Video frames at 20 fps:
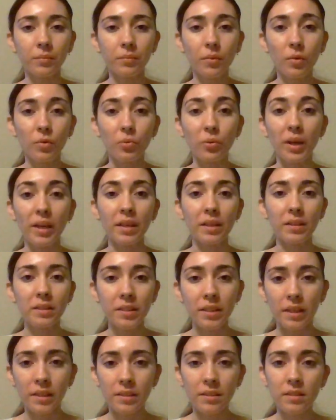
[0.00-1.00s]
read a
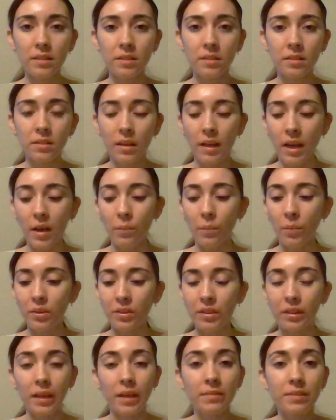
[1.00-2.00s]
text about
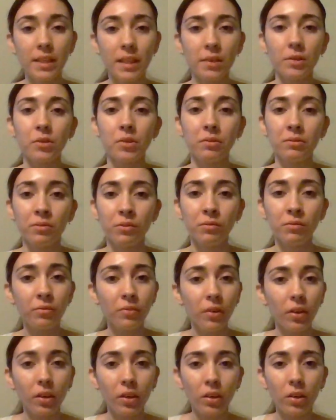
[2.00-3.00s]
the life cycle of a
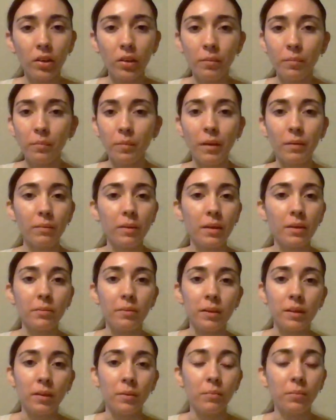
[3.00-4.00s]
frog, maybe
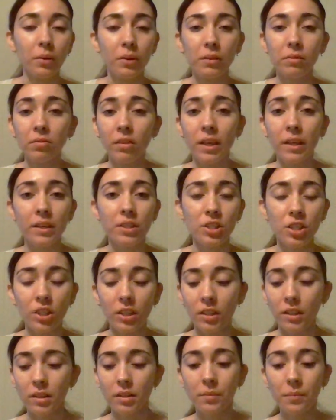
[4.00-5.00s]
even a butterfly, a
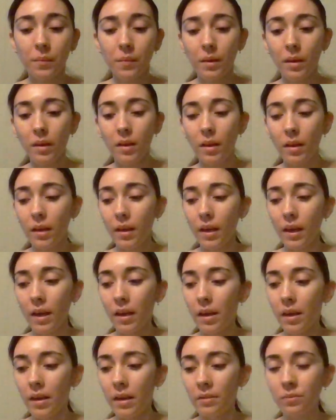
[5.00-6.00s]
chicken.
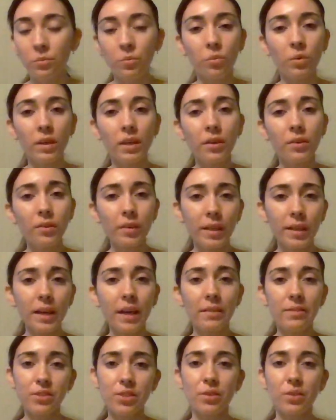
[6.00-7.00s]
And we already
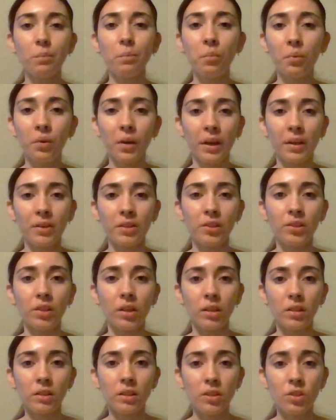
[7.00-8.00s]
have some prior
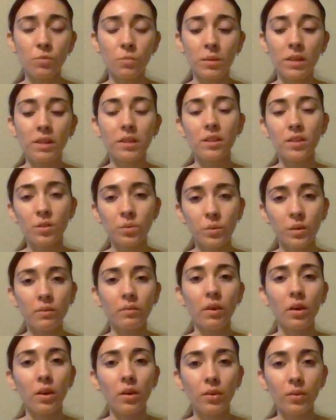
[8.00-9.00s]
knowledge because we've
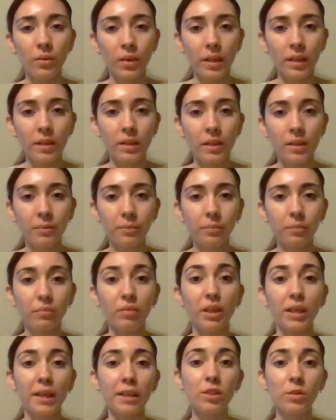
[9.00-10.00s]
already
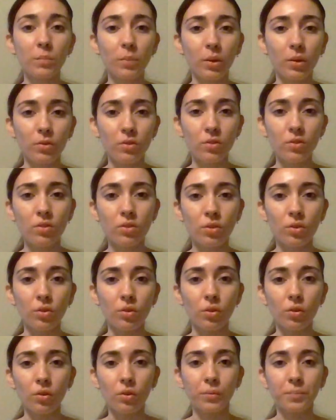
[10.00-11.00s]
been exposed
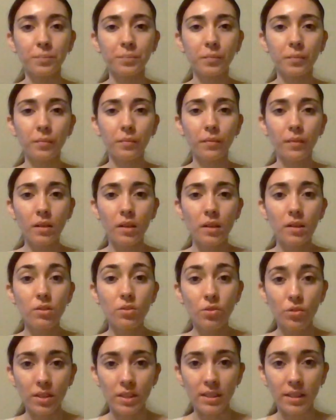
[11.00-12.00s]
to
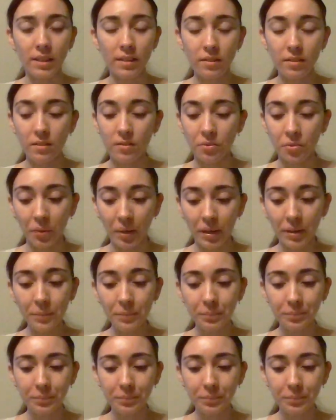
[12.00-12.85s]
the text, right?